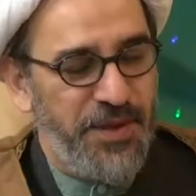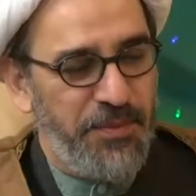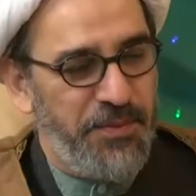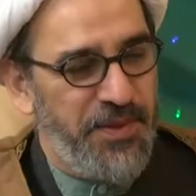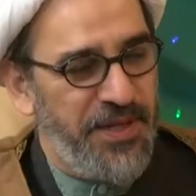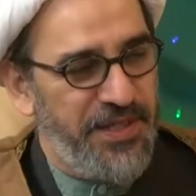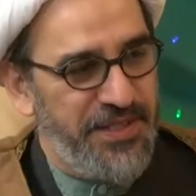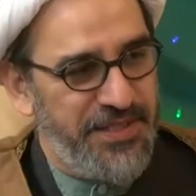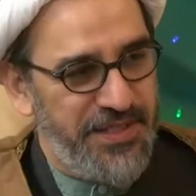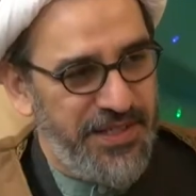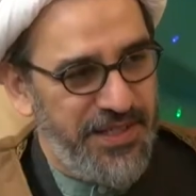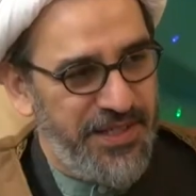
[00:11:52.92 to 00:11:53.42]

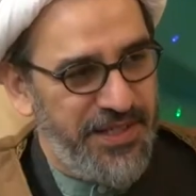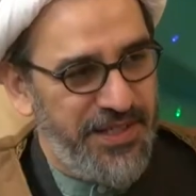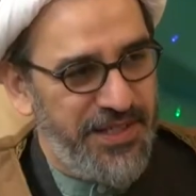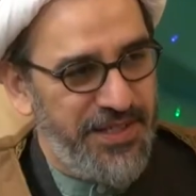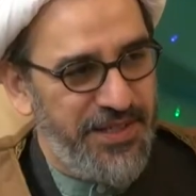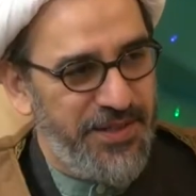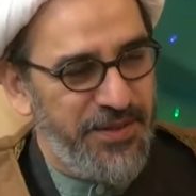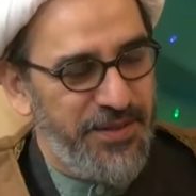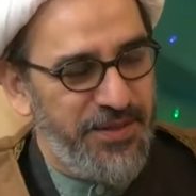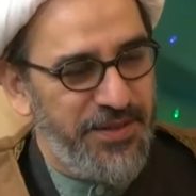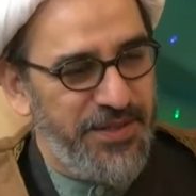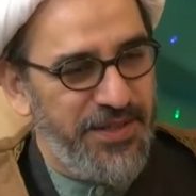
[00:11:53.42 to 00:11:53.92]
amazing,
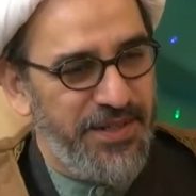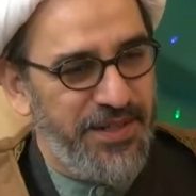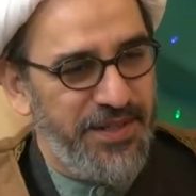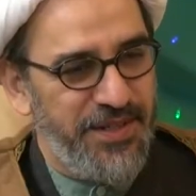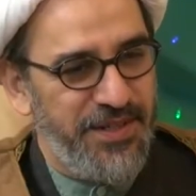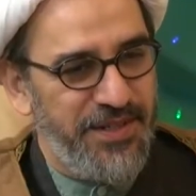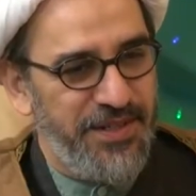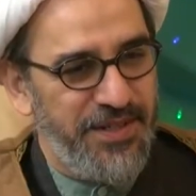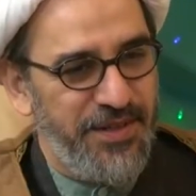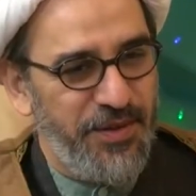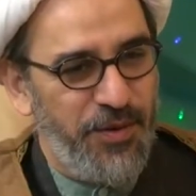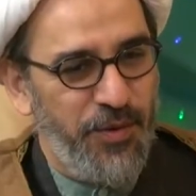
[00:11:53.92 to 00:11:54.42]
you know,
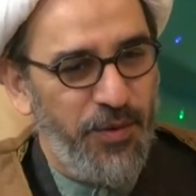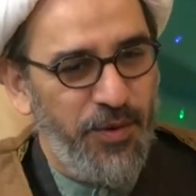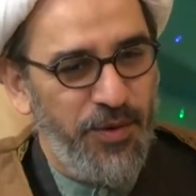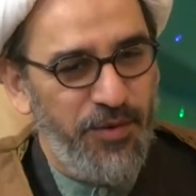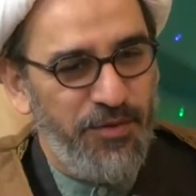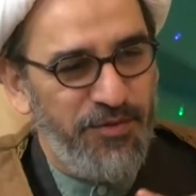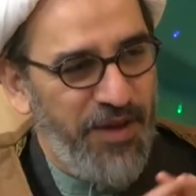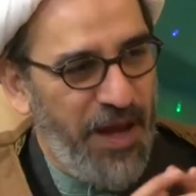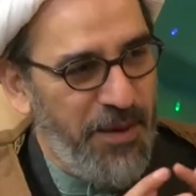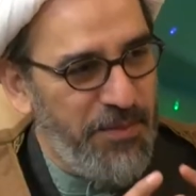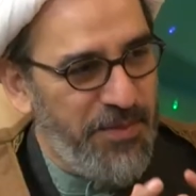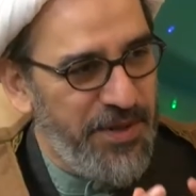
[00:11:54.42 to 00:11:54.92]
the whole
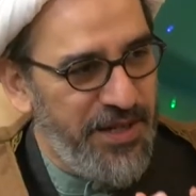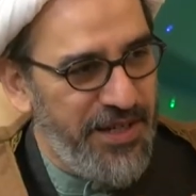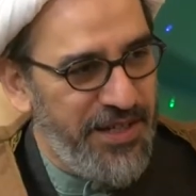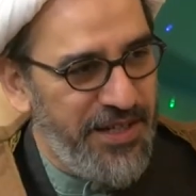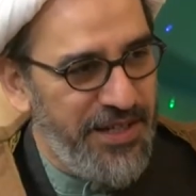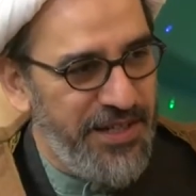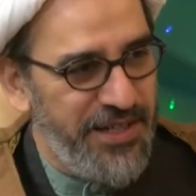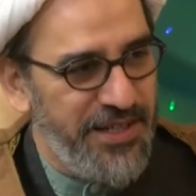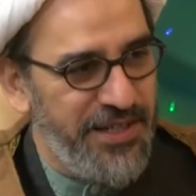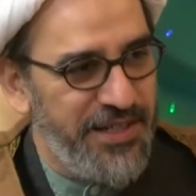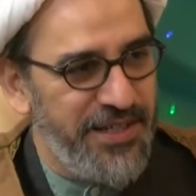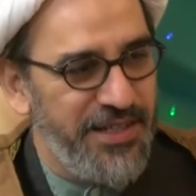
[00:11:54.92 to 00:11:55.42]

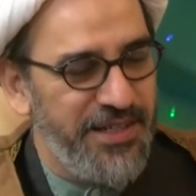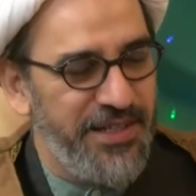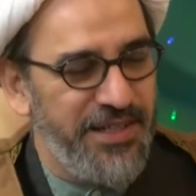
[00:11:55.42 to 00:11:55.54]
family,